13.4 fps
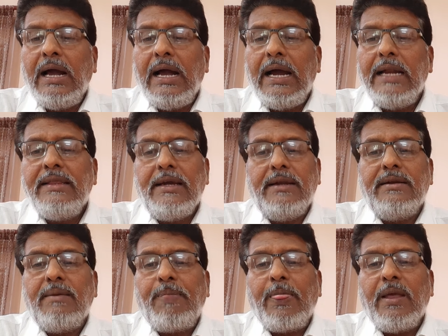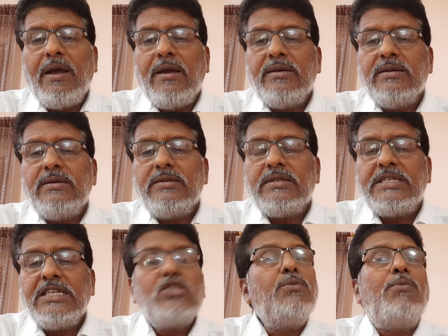And then,
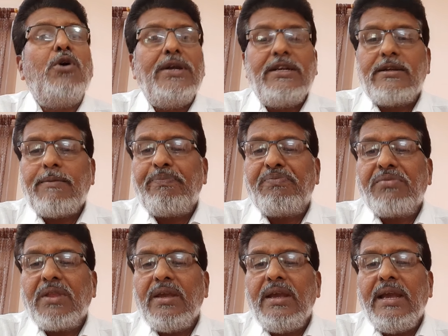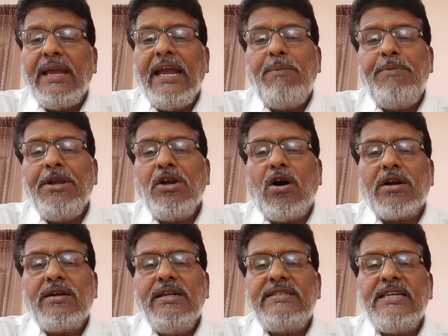sixth point, helping
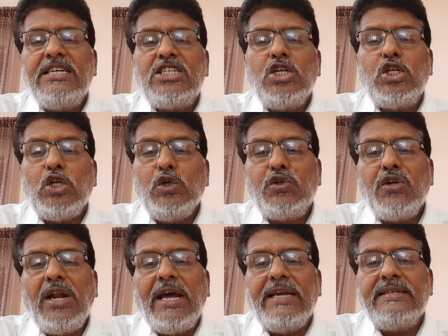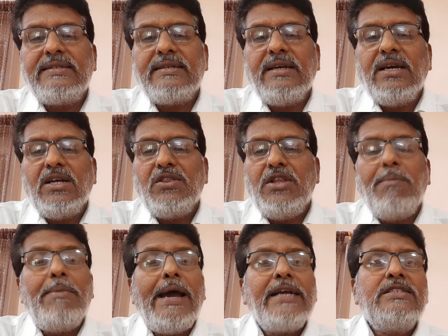organization to utilize the
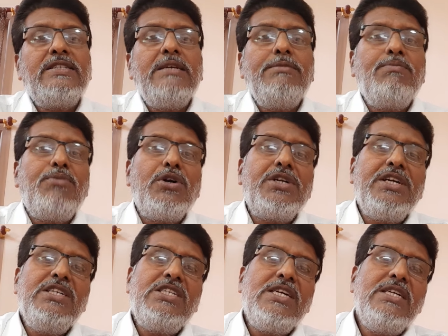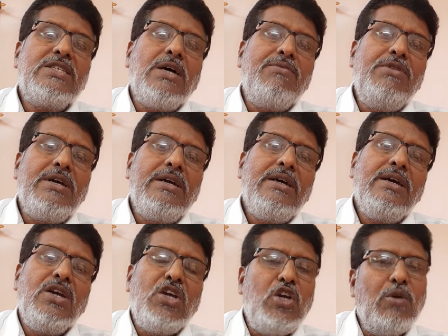maximum potentials of the
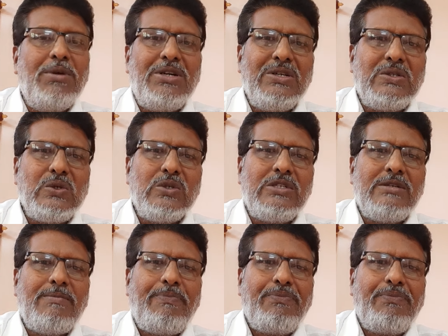human resource.